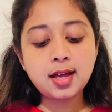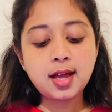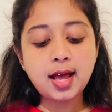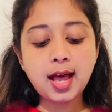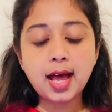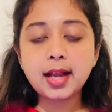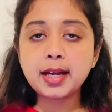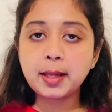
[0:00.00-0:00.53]

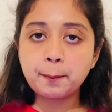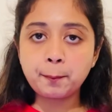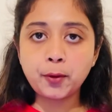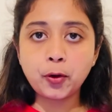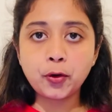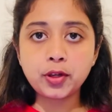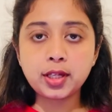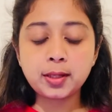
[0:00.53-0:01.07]
an
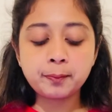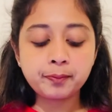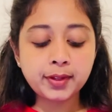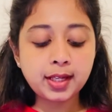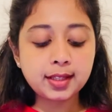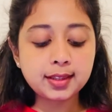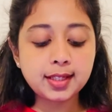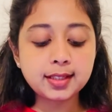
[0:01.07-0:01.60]
employee.
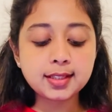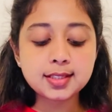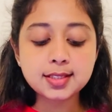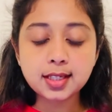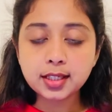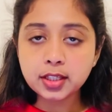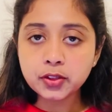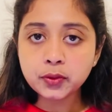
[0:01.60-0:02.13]
Then the
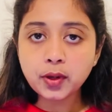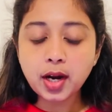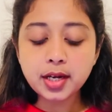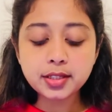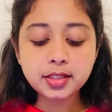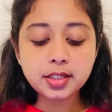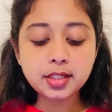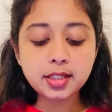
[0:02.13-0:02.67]
second
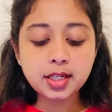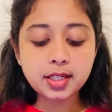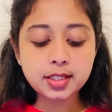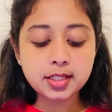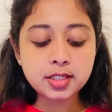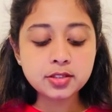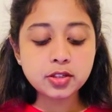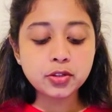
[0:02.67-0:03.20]
criteria
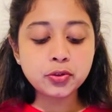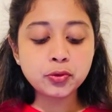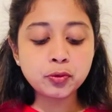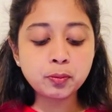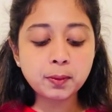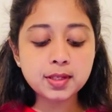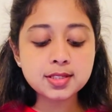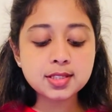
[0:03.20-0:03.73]
is you
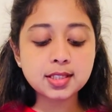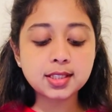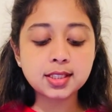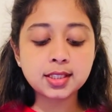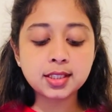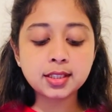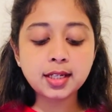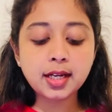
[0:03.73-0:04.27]
must
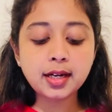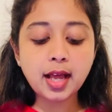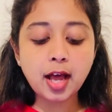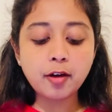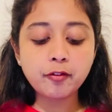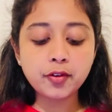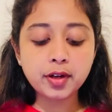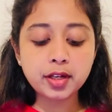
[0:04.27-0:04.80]
earn an
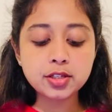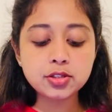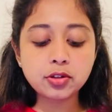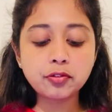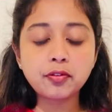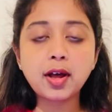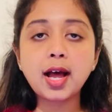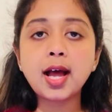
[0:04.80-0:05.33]
average of
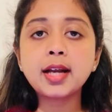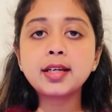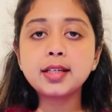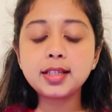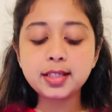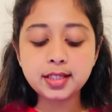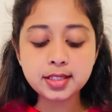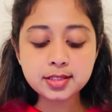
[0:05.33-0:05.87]
at
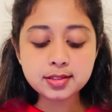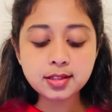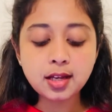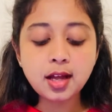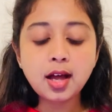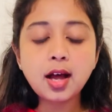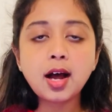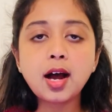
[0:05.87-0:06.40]
least
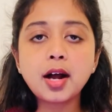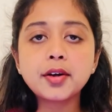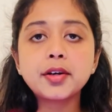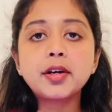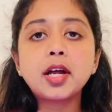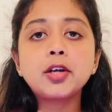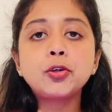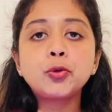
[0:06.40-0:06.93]

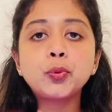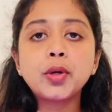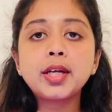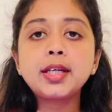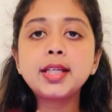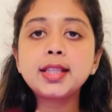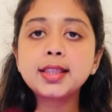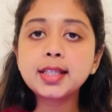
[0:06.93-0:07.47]

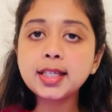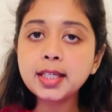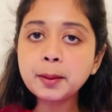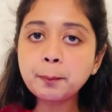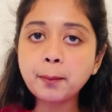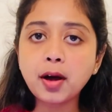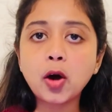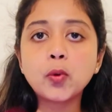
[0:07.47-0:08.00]

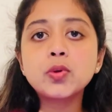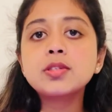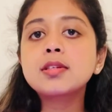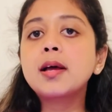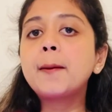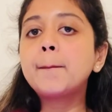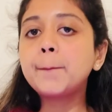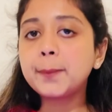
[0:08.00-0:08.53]
£123
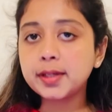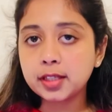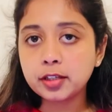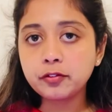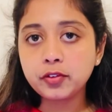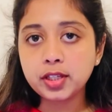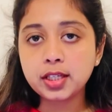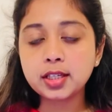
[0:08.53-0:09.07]
per
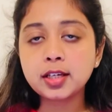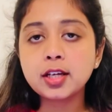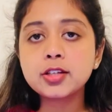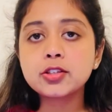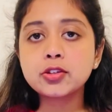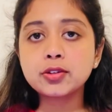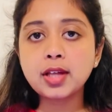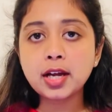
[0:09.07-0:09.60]
week. So
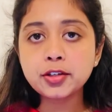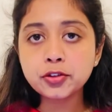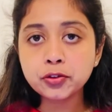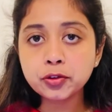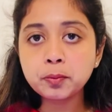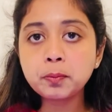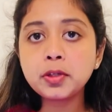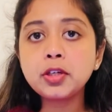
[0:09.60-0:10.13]
that should
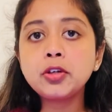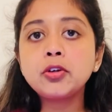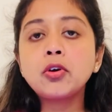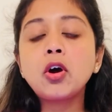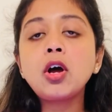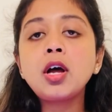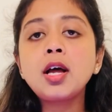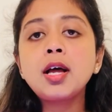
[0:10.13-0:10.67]
be your
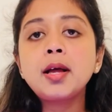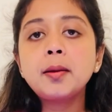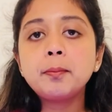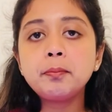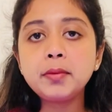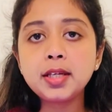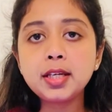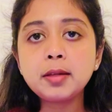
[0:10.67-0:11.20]

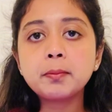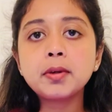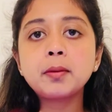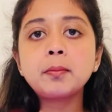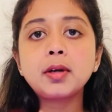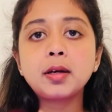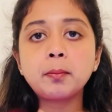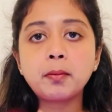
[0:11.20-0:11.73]
minimum
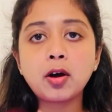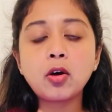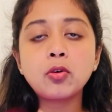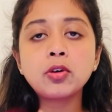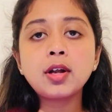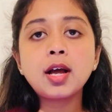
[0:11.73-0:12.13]
amount